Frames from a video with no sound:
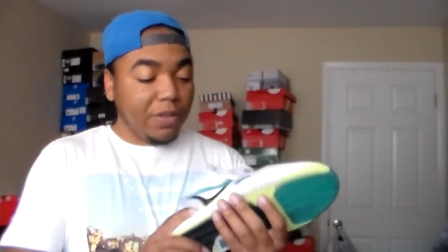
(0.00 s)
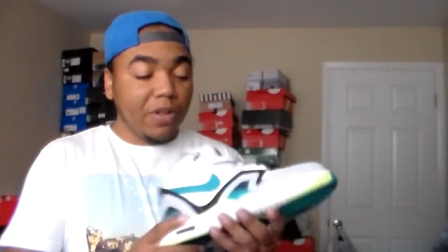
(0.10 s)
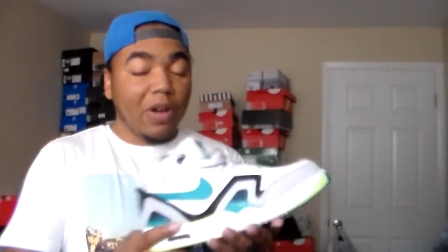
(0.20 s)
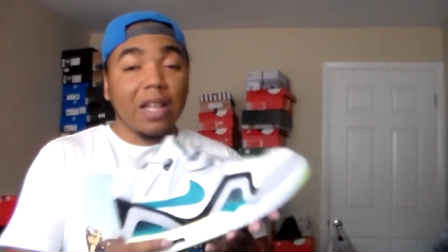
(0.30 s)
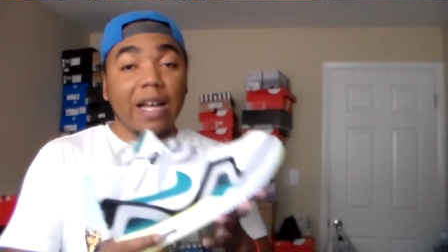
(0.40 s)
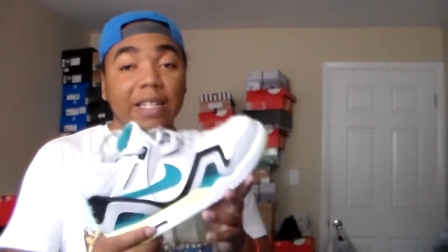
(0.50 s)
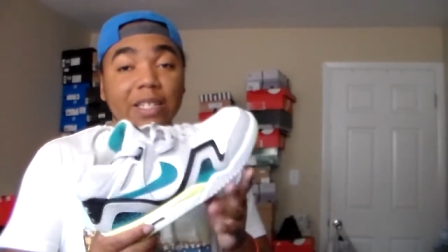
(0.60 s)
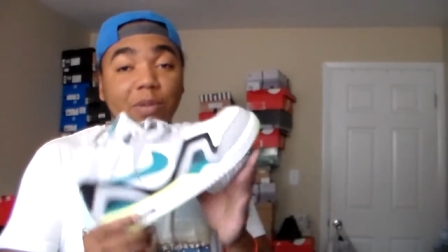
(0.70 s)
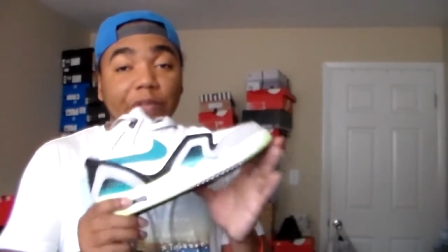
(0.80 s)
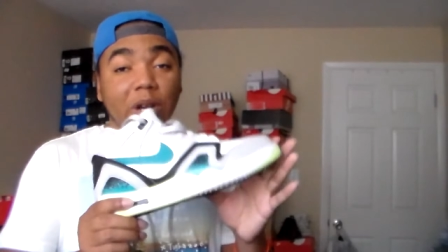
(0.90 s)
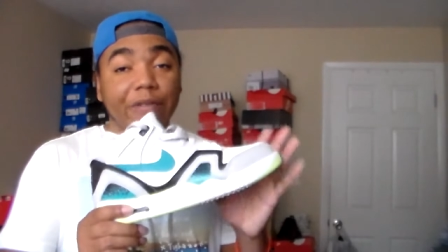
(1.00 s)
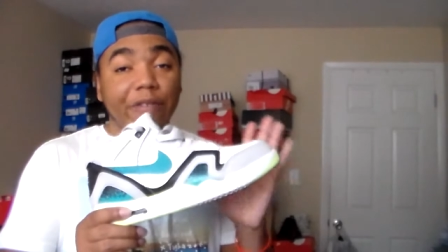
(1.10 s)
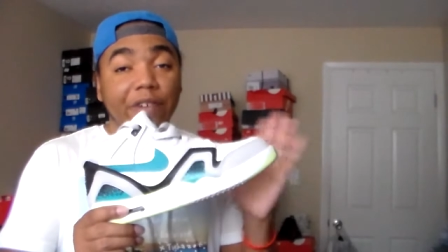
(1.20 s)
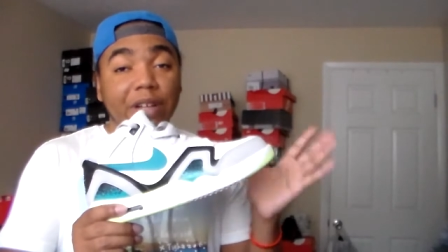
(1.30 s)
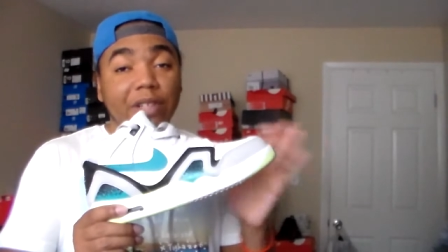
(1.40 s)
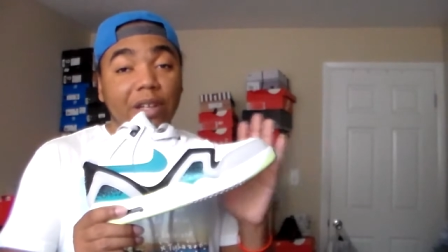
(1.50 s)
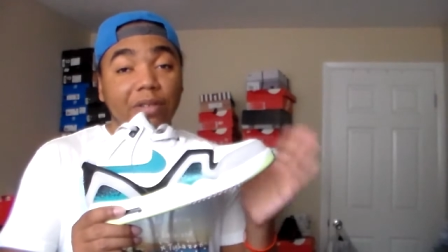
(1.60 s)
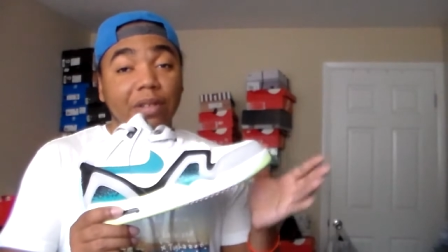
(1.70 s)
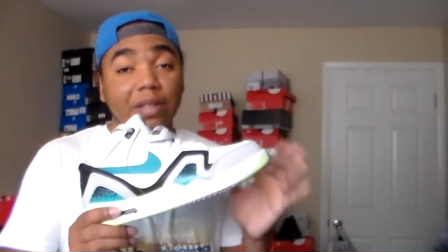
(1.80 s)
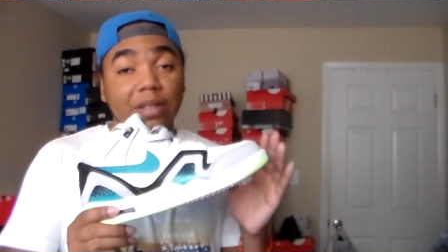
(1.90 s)
you know I like these before I even found
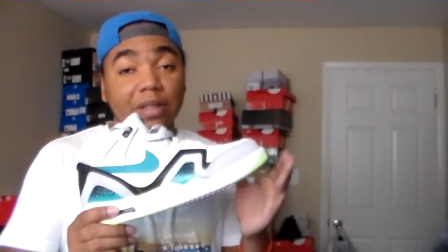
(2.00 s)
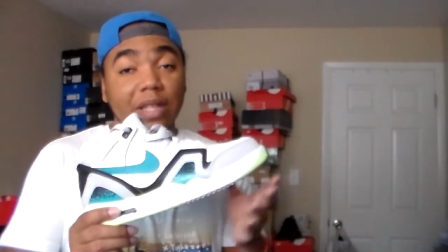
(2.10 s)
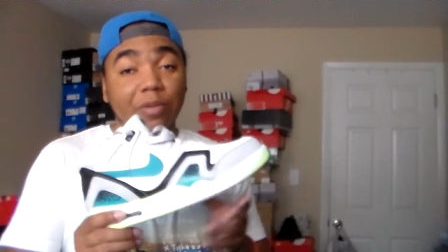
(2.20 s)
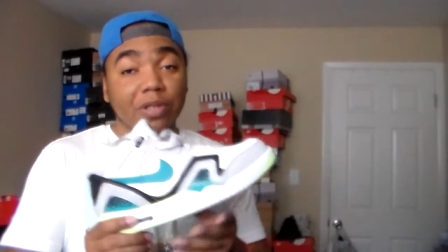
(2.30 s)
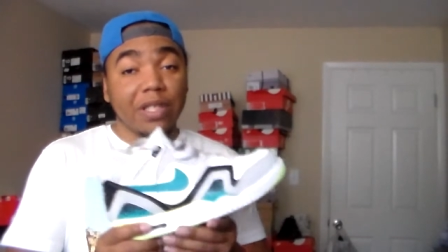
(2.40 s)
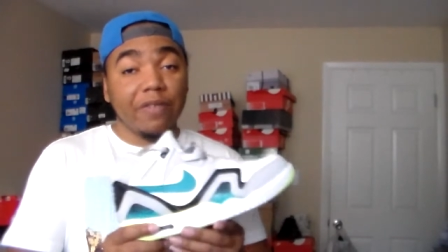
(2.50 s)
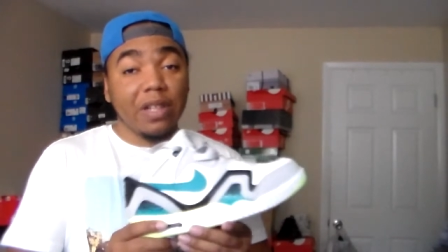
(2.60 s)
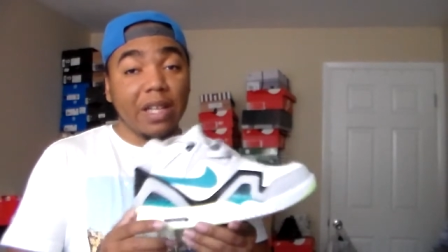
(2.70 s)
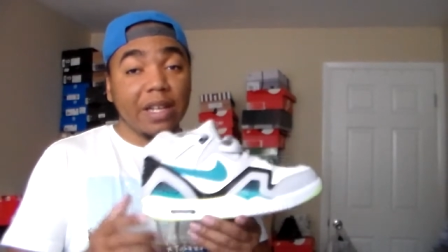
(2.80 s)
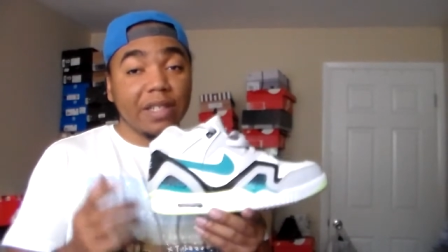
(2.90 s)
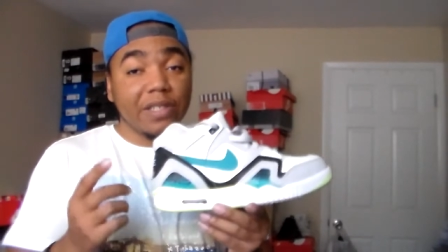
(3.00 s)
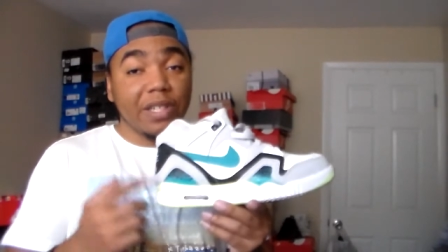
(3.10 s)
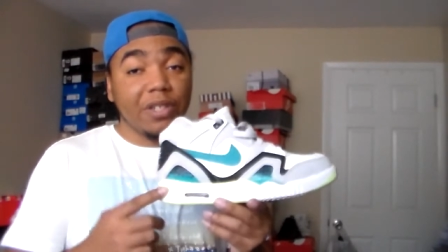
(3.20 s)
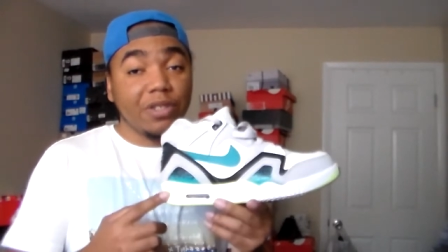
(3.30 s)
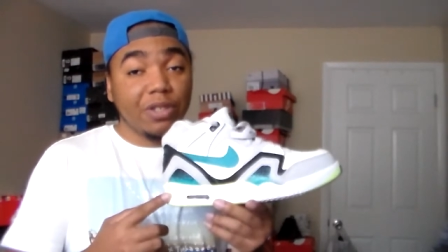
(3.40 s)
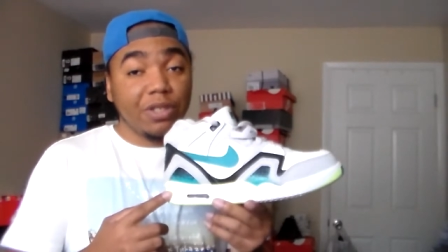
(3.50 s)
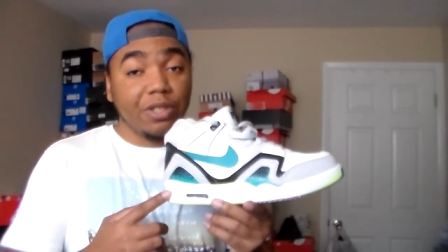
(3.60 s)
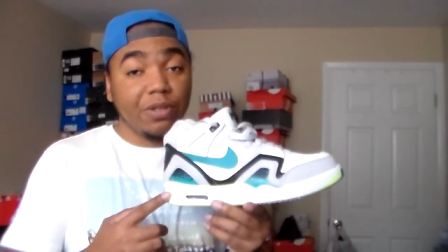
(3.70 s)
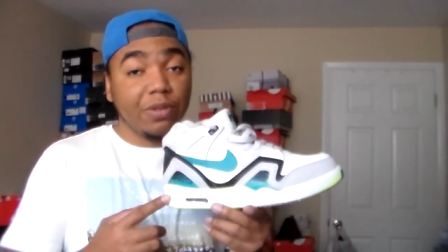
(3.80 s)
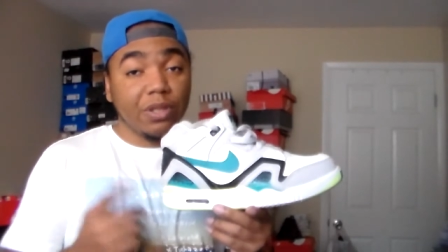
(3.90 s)
out they was even like a signature
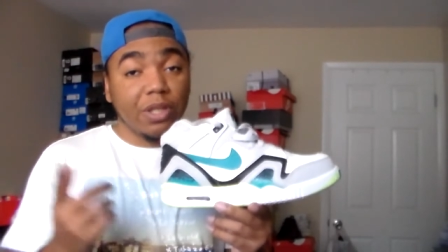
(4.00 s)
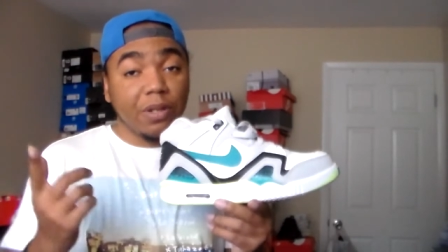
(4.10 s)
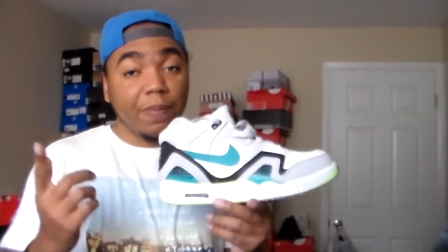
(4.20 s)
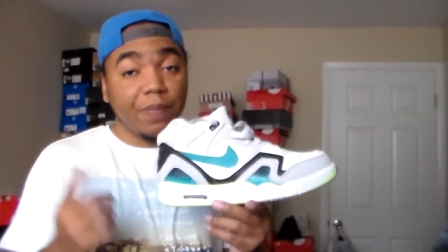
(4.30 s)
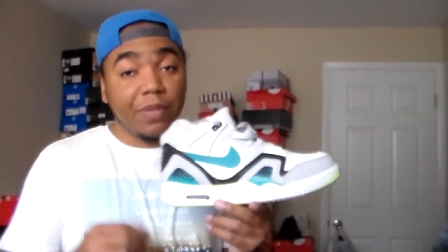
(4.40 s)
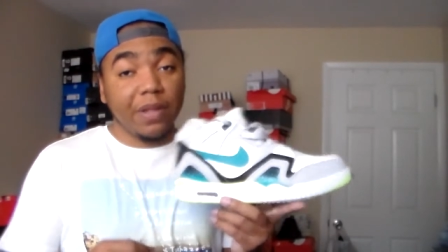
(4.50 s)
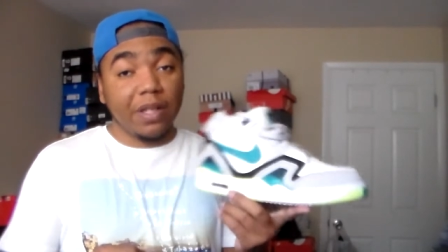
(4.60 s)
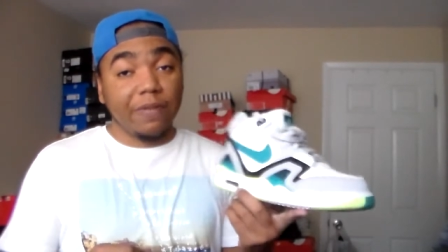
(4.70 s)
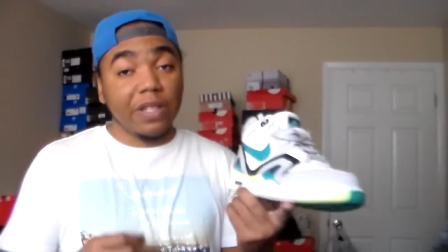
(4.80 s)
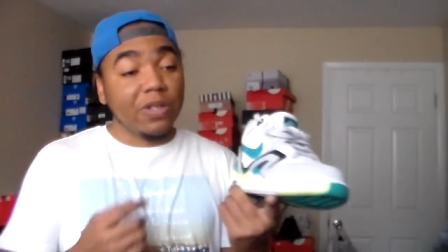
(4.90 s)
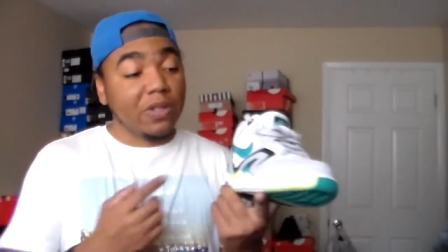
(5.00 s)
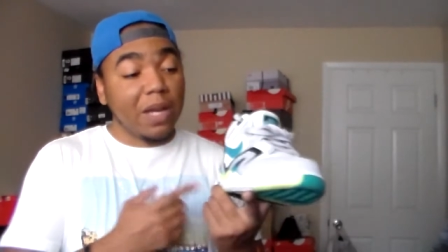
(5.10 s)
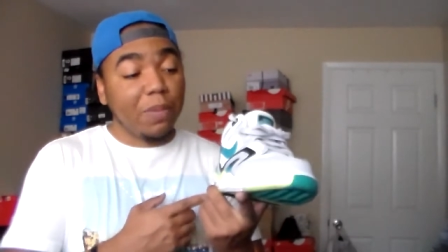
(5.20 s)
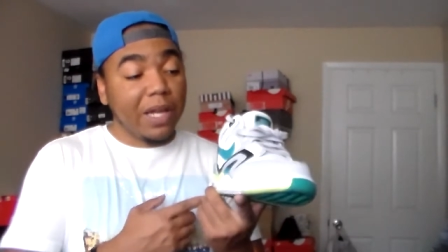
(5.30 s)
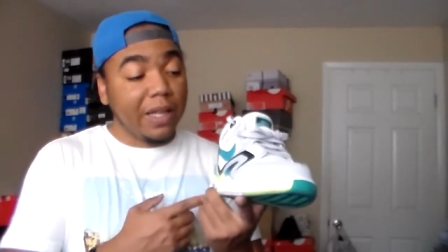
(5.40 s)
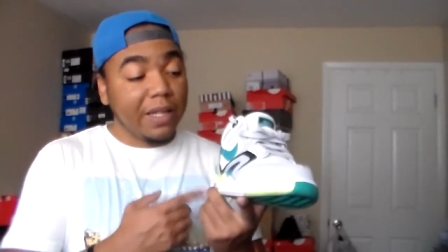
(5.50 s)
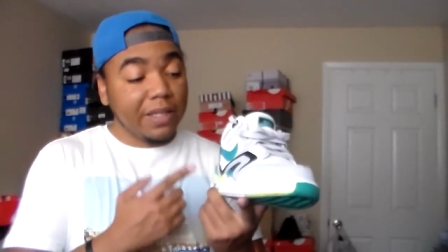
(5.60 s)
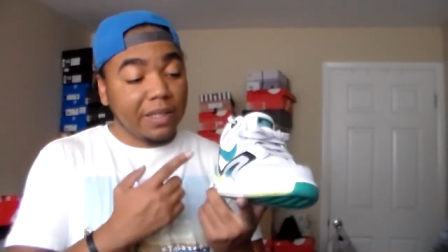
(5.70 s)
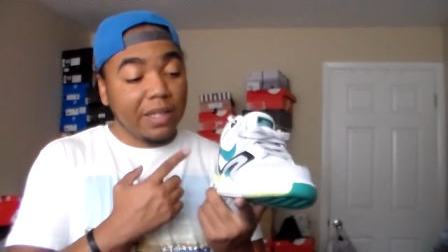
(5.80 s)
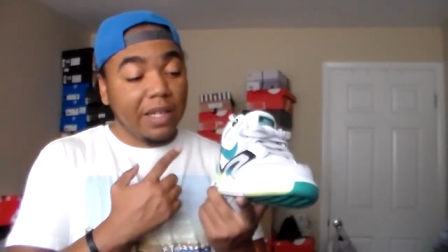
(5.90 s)
shoe so if these was at
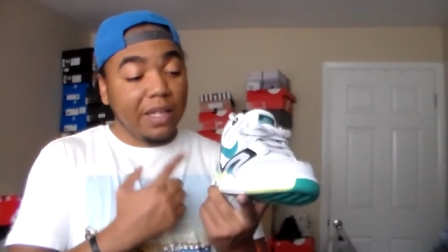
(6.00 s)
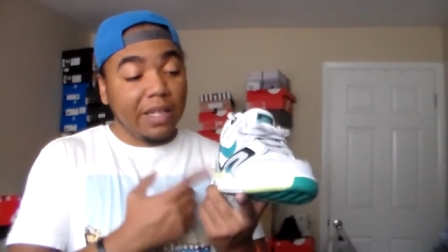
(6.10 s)
Payless